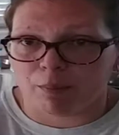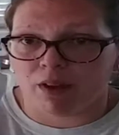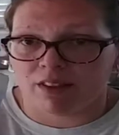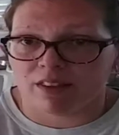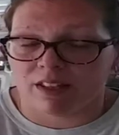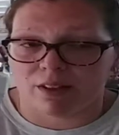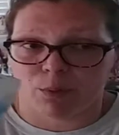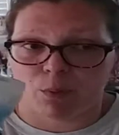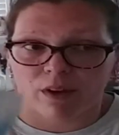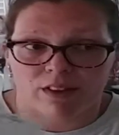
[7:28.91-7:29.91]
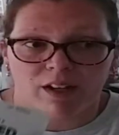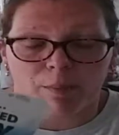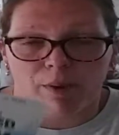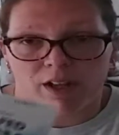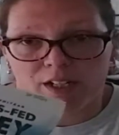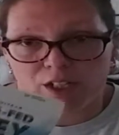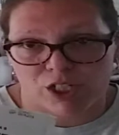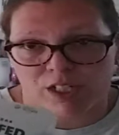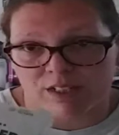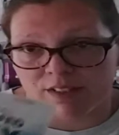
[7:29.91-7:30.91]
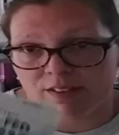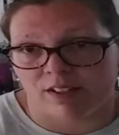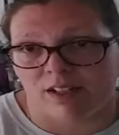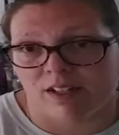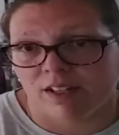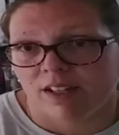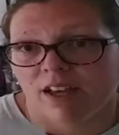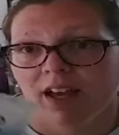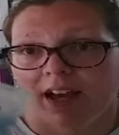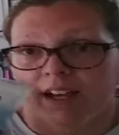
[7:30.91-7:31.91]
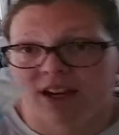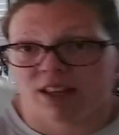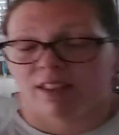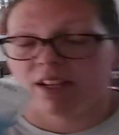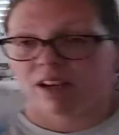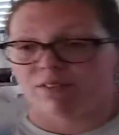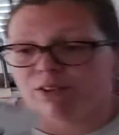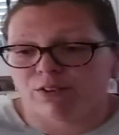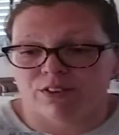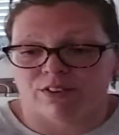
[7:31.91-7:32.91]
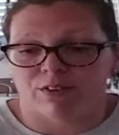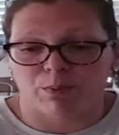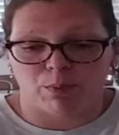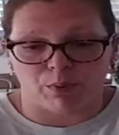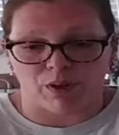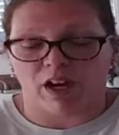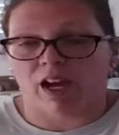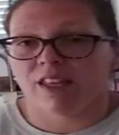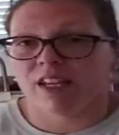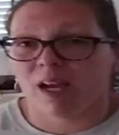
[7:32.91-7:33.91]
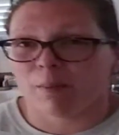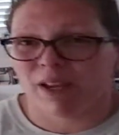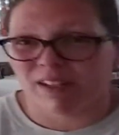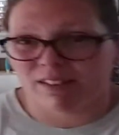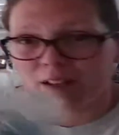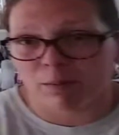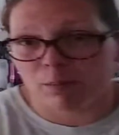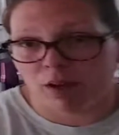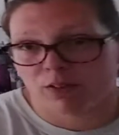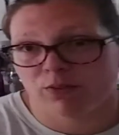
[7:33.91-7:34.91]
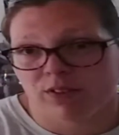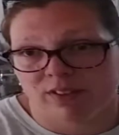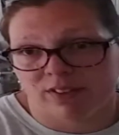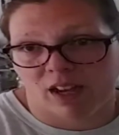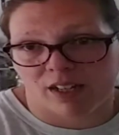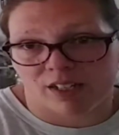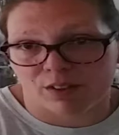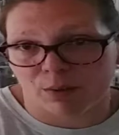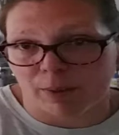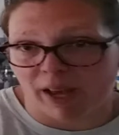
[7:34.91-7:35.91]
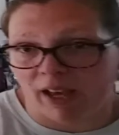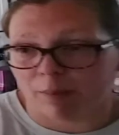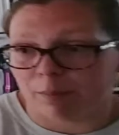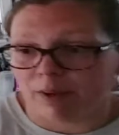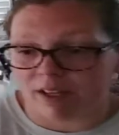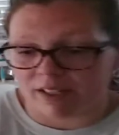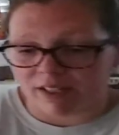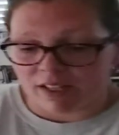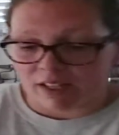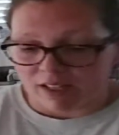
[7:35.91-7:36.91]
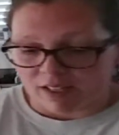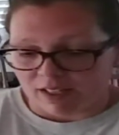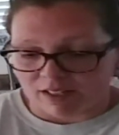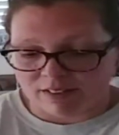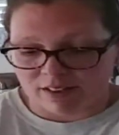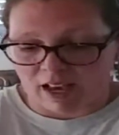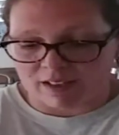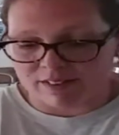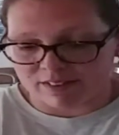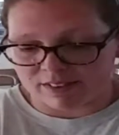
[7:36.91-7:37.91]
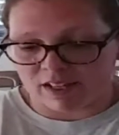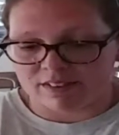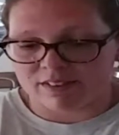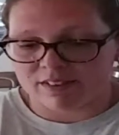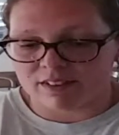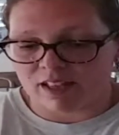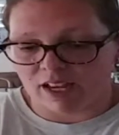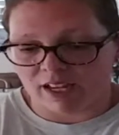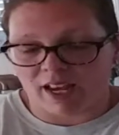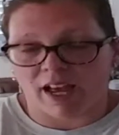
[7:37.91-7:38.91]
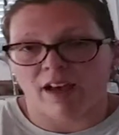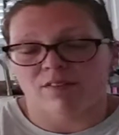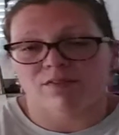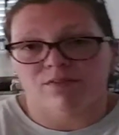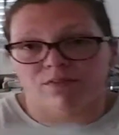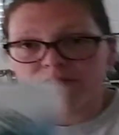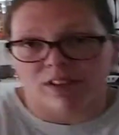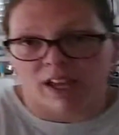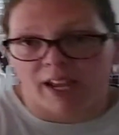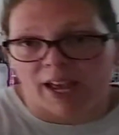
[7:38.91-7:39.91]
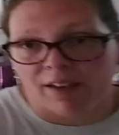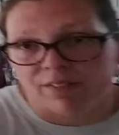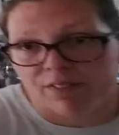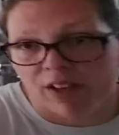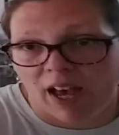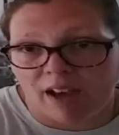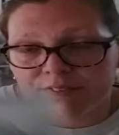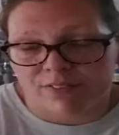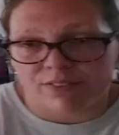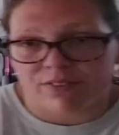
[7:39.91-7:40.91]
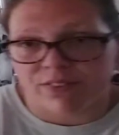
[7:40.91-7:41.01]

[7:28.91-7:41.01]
than the one that I bought at GNC. And I think I've used this more. I think I paid $10 for this tiny little bag, but it's lasted. I still have like half of